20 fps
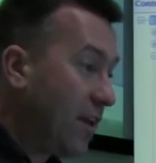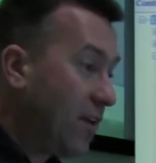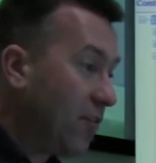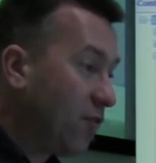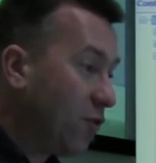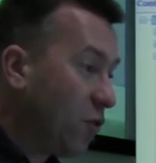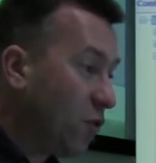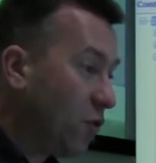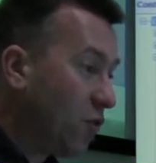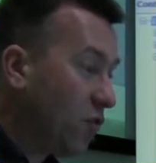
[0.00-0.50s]
And
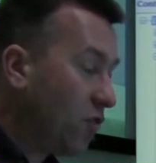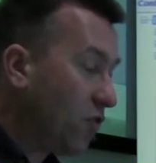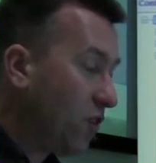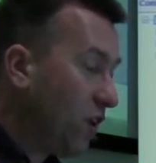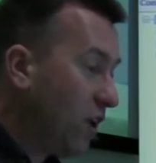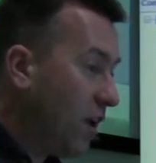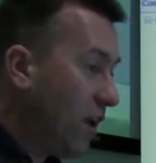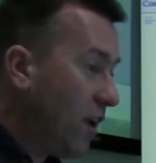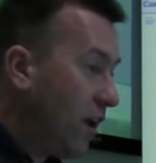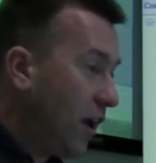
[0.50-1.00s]
of
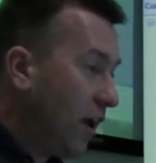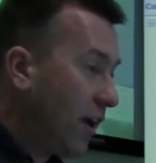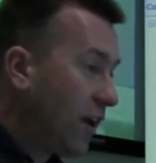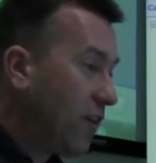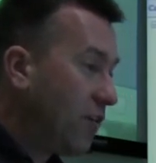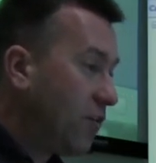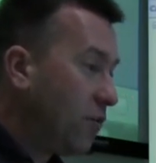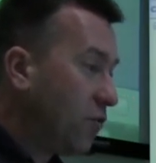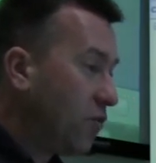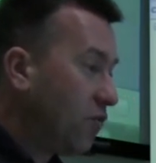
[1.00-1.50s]
course I
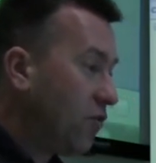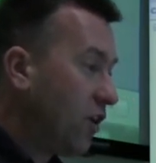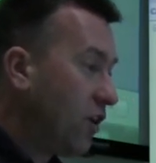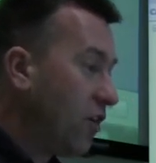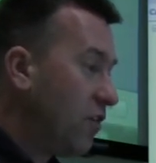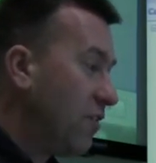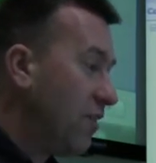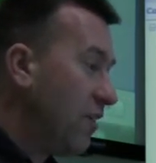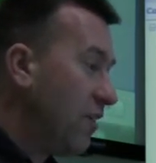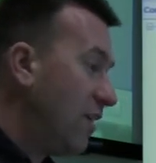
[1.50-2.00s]
can also
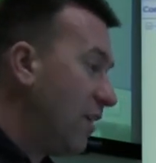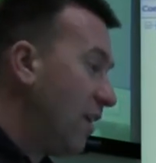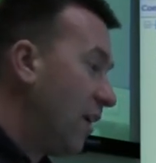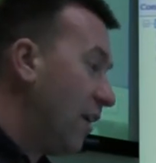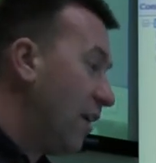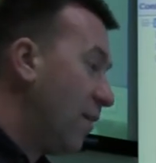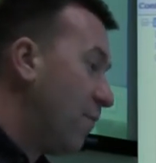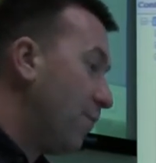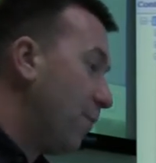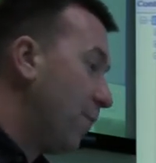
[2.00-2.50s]

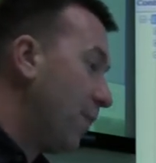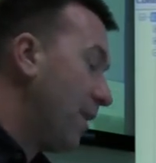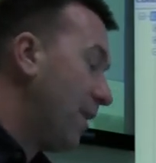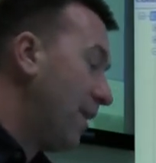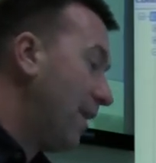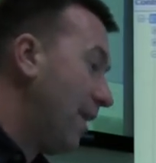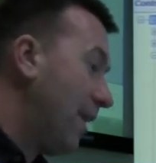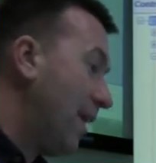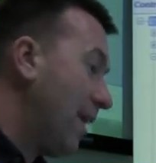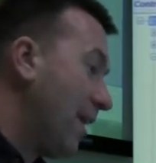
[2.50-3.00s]
um,
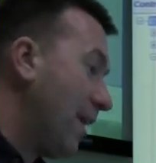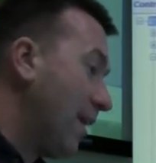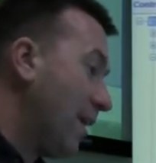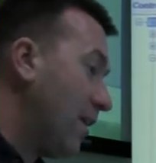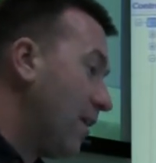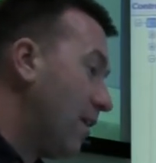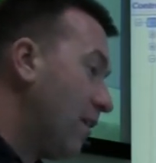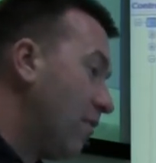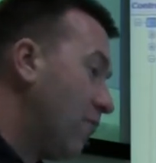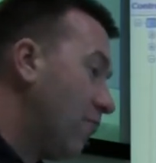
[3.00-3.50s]
link
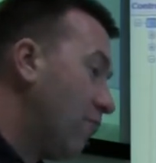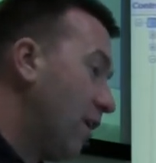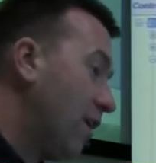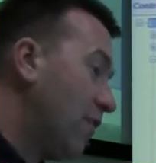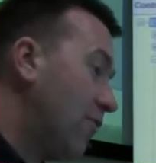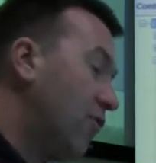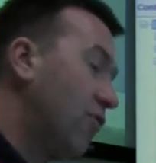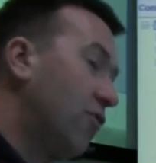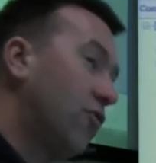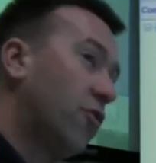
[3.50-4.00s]

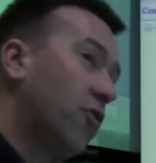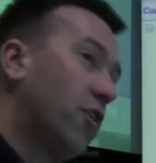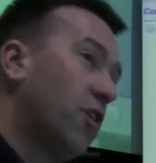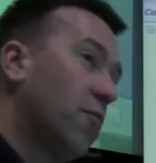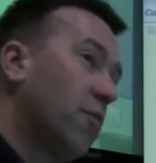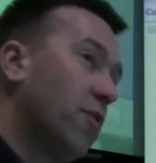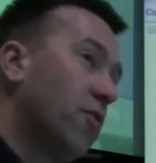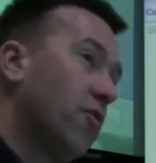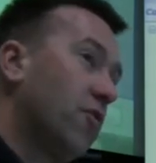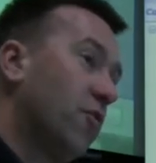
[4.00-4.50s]
relevant
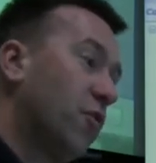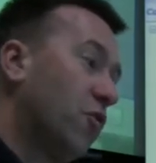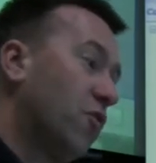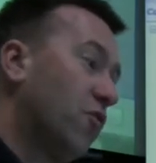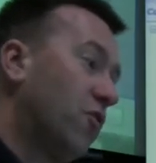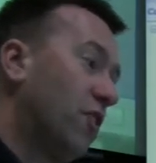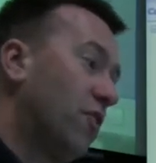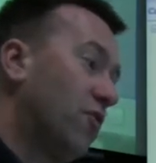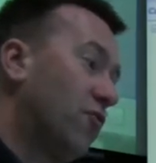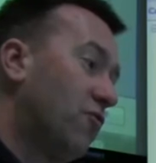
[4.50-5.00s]
documents if I
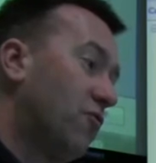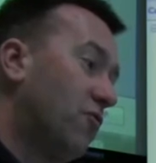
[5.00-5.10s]
want to,